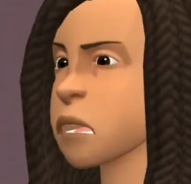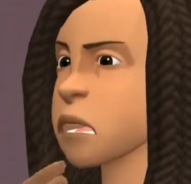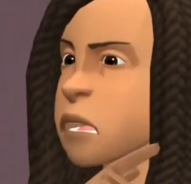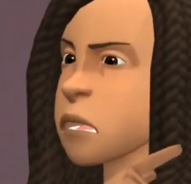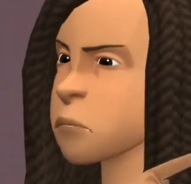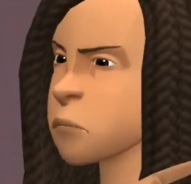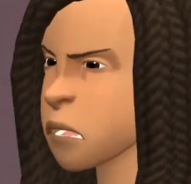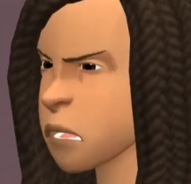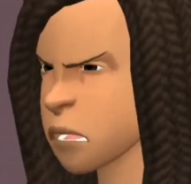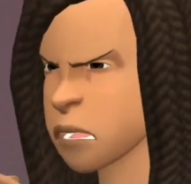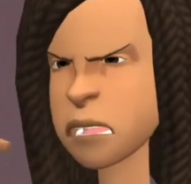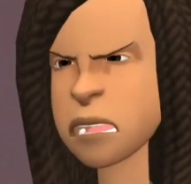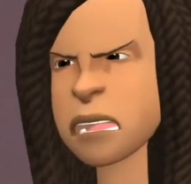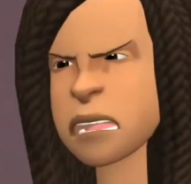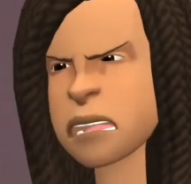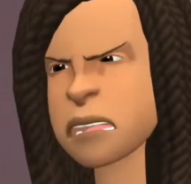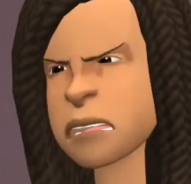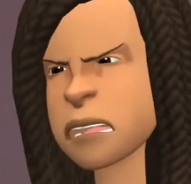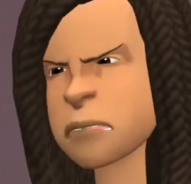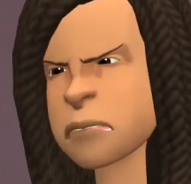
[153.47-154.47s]
up,
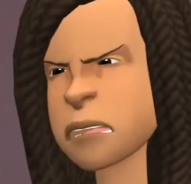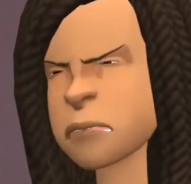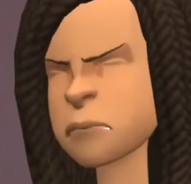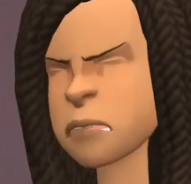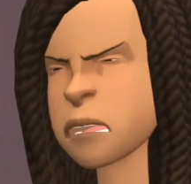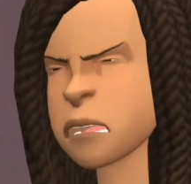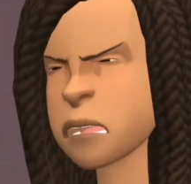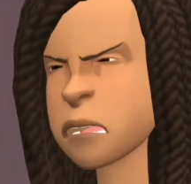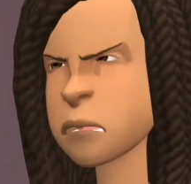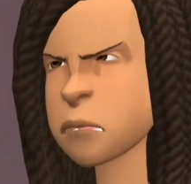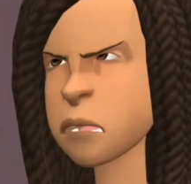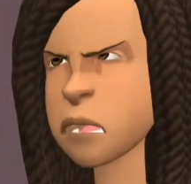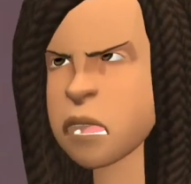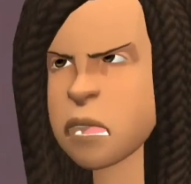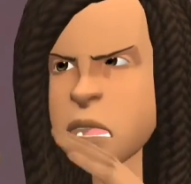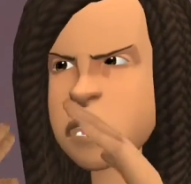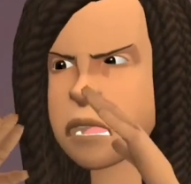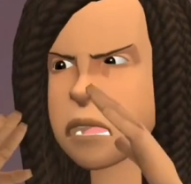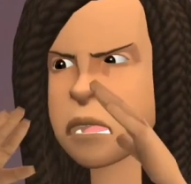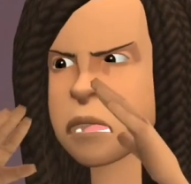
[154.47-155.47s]
daddy, and gimme big
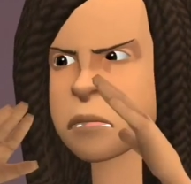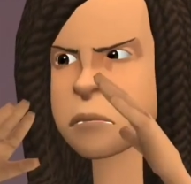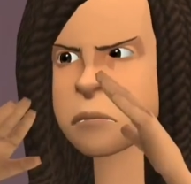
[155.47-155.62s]
penis.